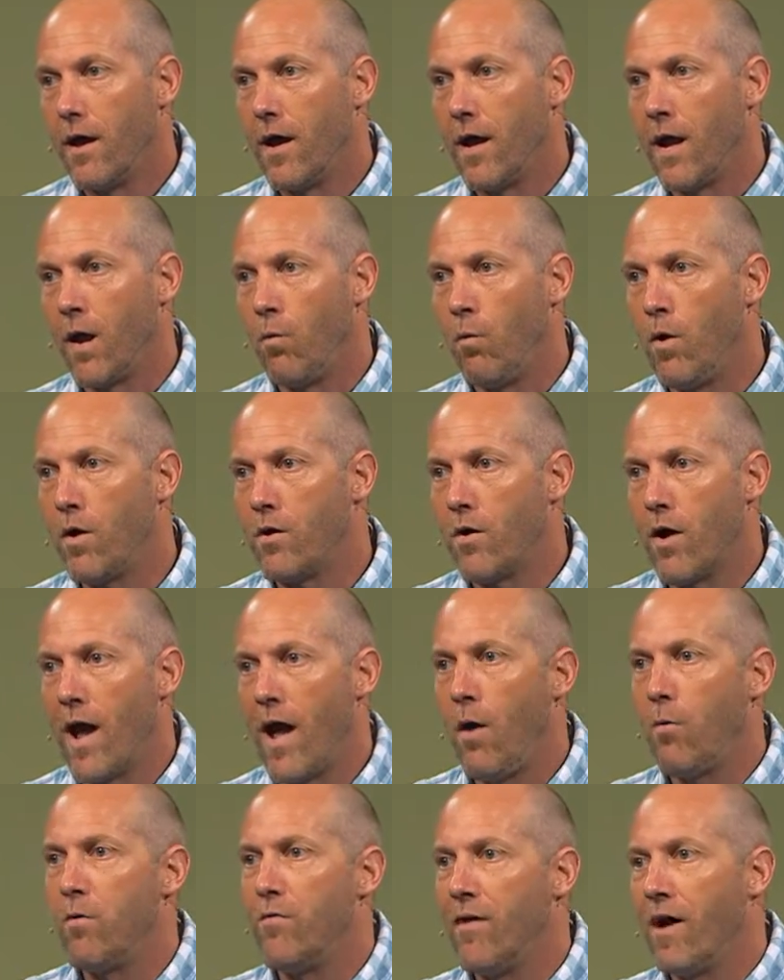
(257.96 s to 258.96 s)
And I wonder
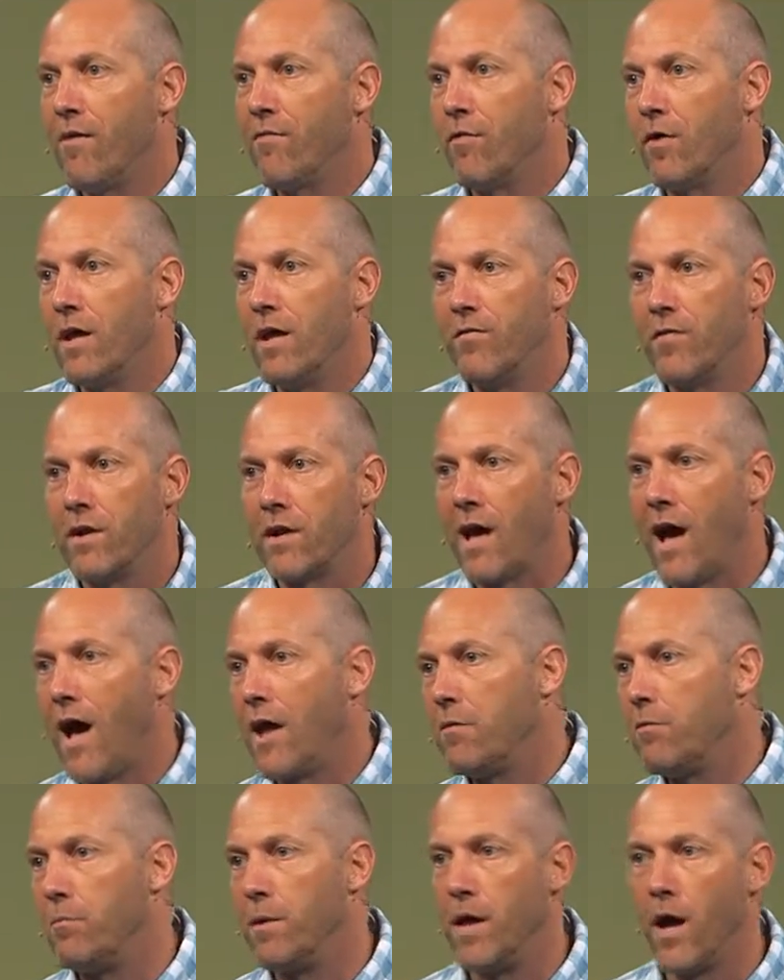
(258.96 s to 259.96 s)
how we've ever even
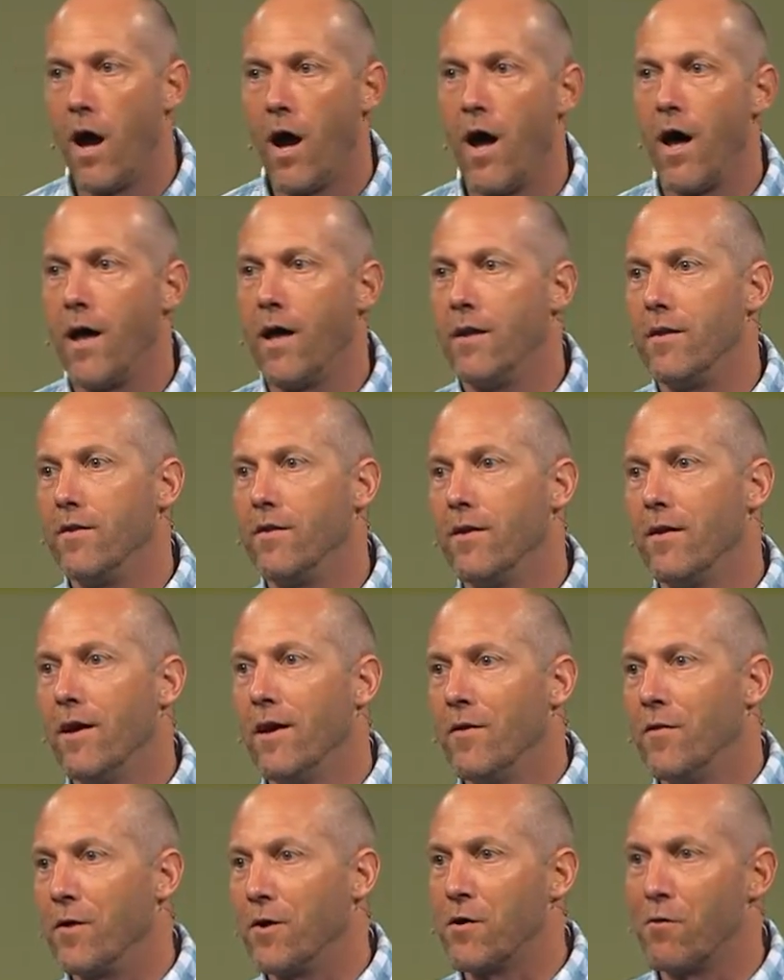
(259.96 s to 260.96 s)
gotten beyond
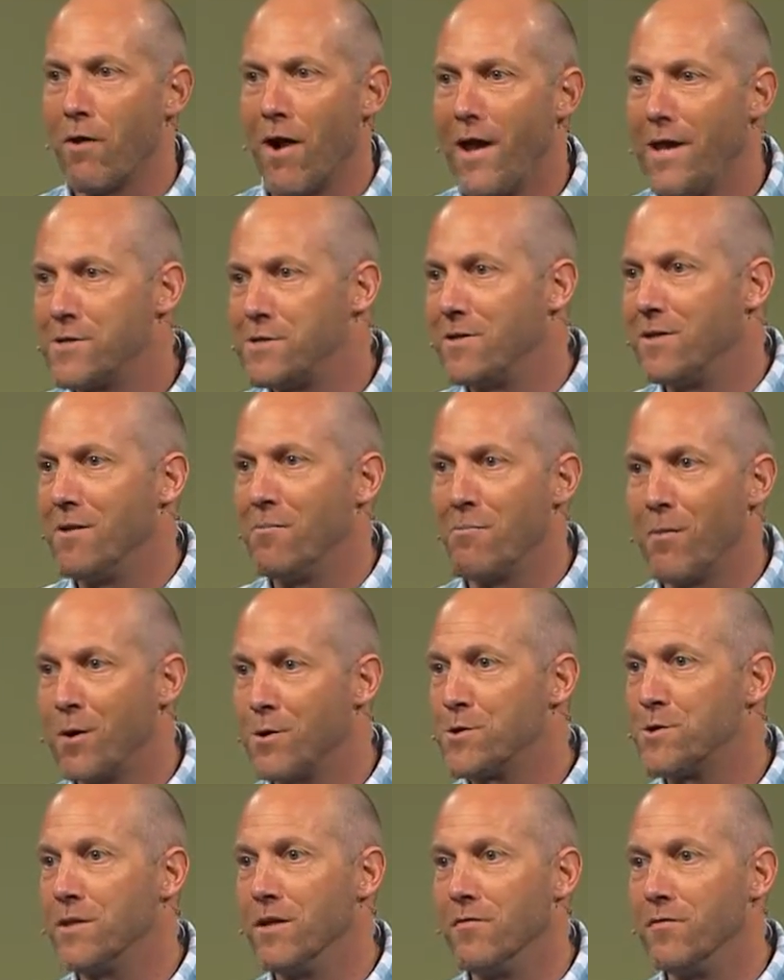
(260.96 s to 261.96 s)
the grace and the
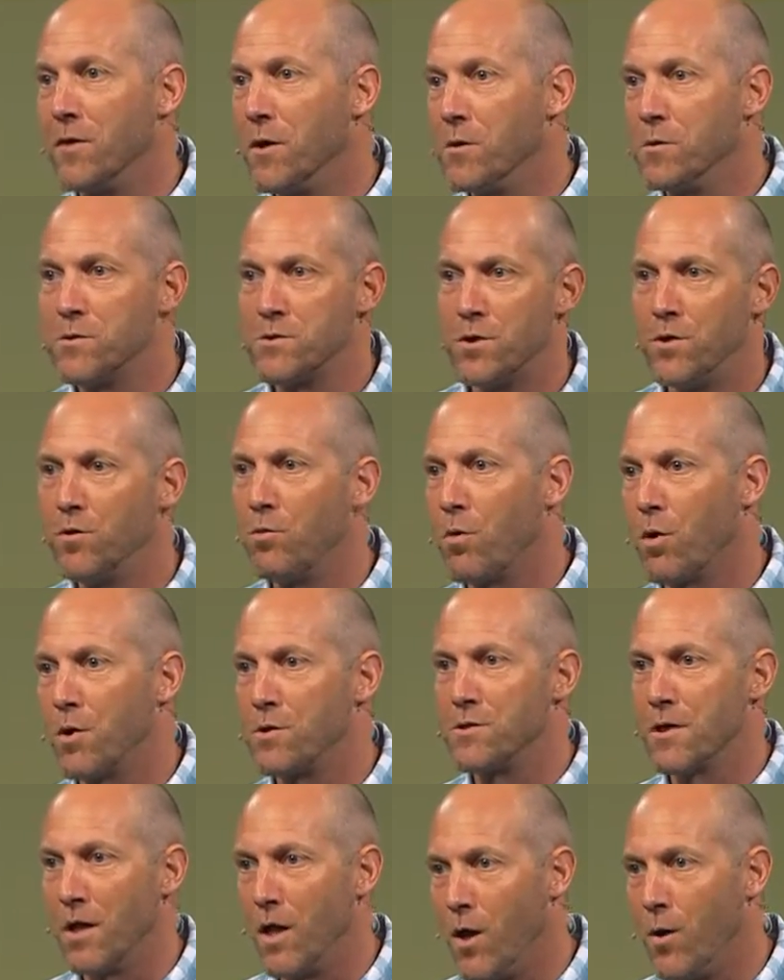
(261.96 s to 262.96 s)
mercy of those 2
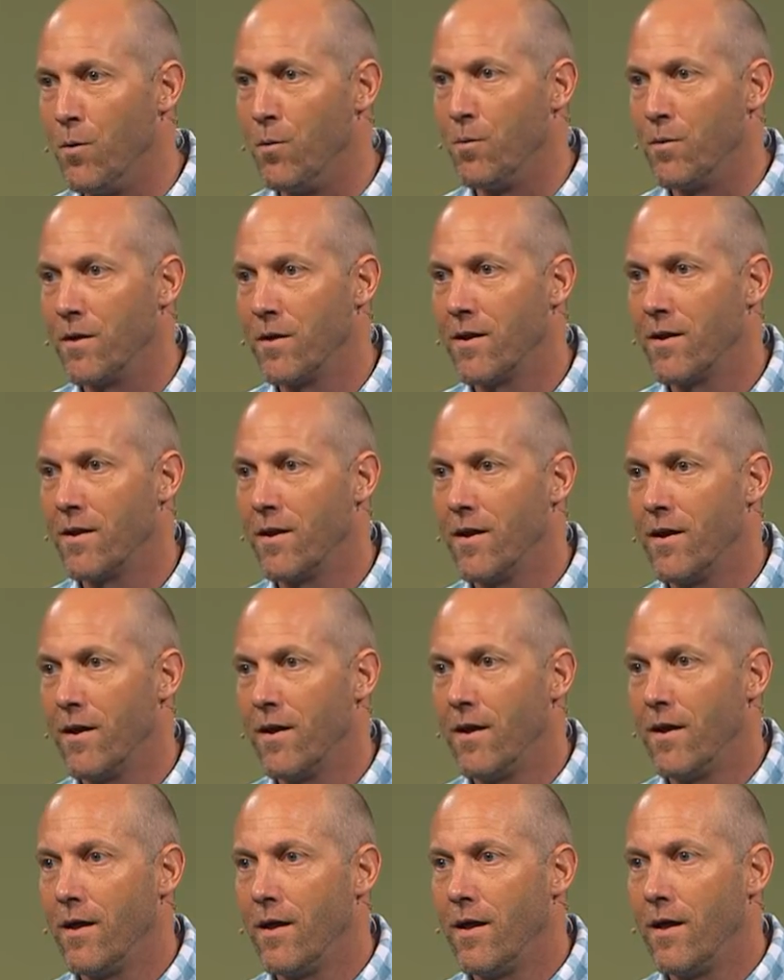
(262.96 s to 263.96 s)
words alone.
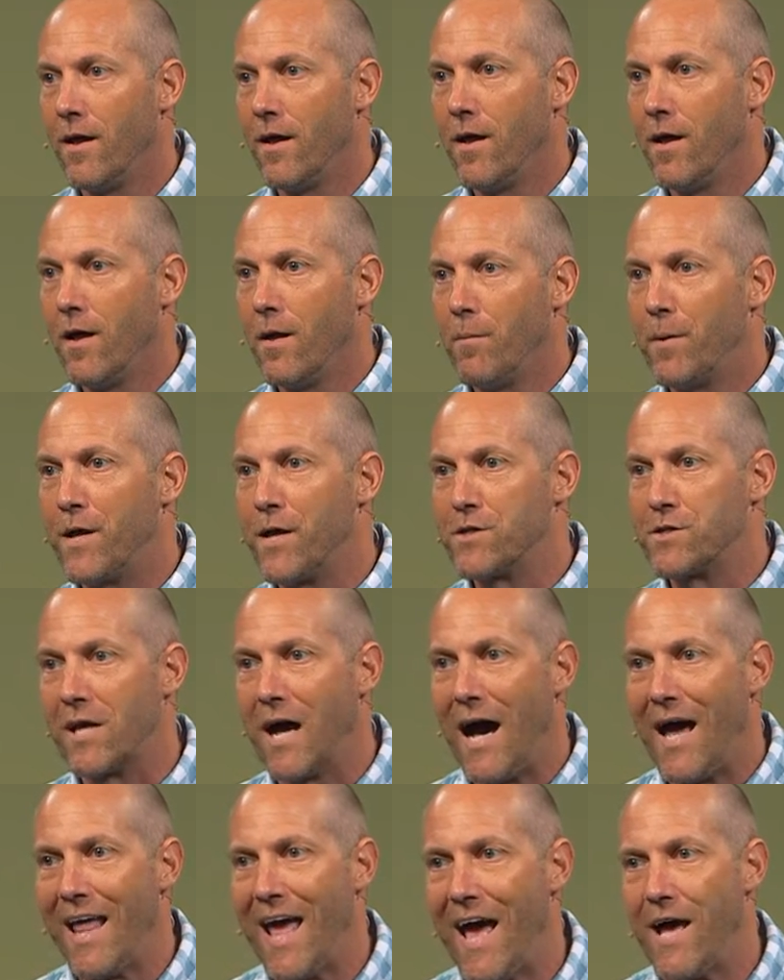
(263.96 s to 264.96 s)
Because
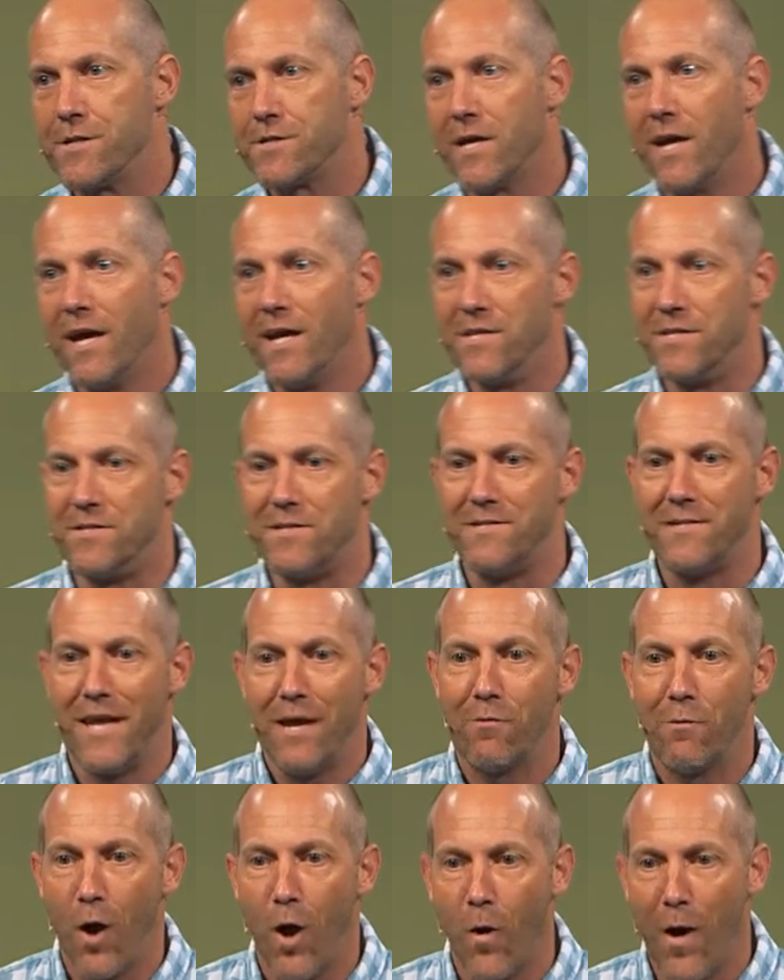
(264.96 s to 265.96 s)
God has
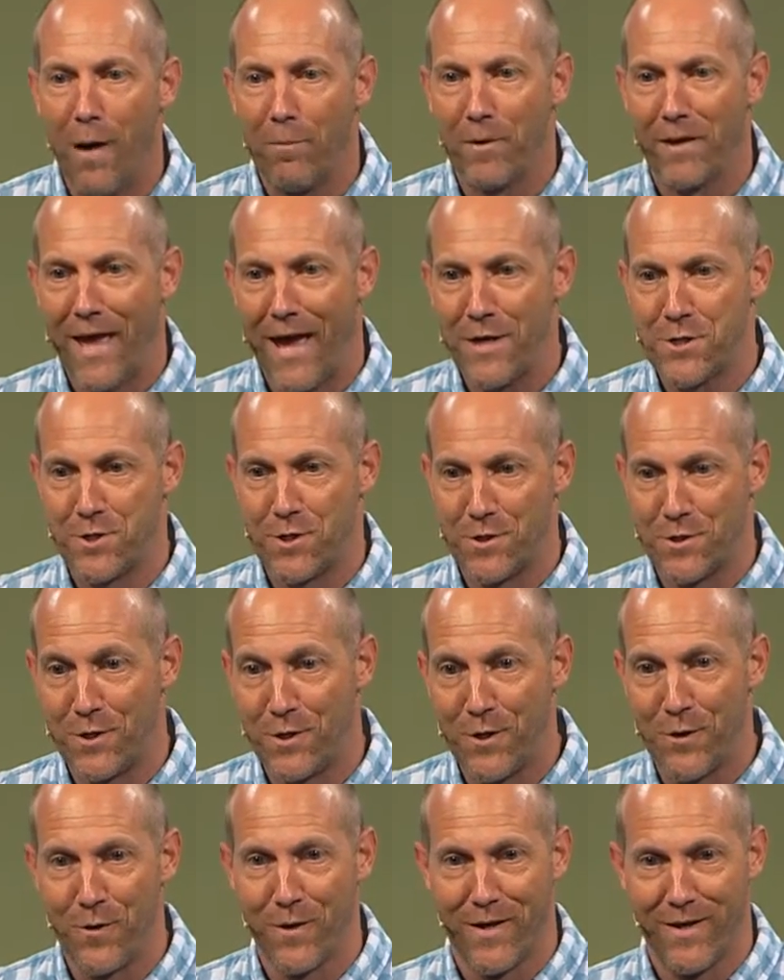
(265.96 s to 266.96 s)
zero obligation
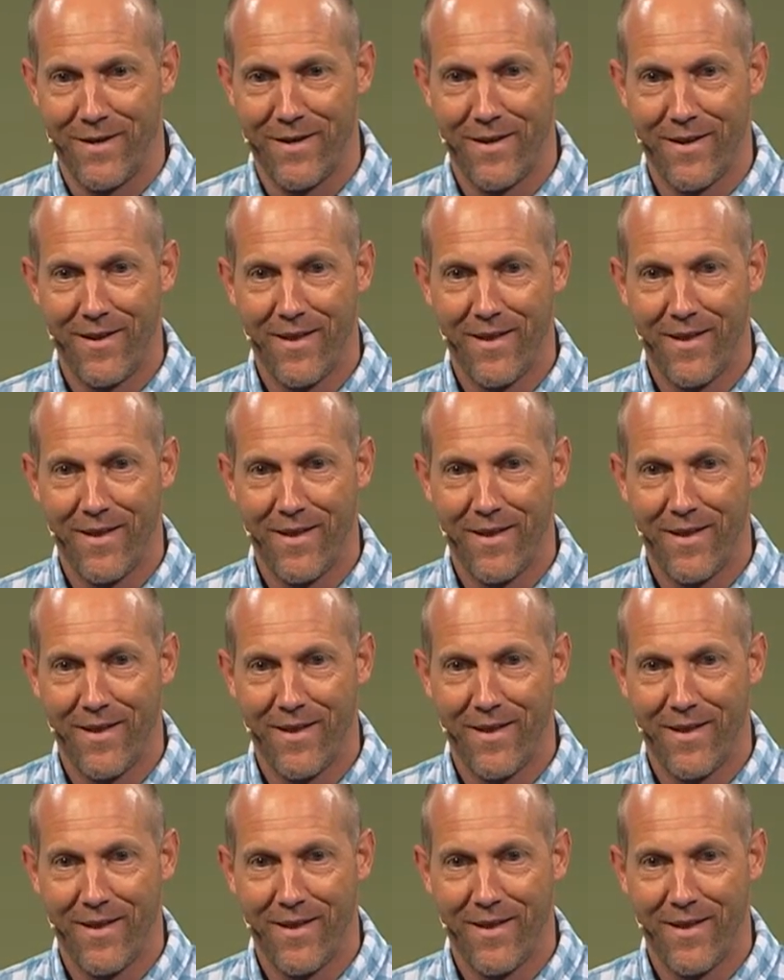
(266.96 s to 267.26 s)
to do it.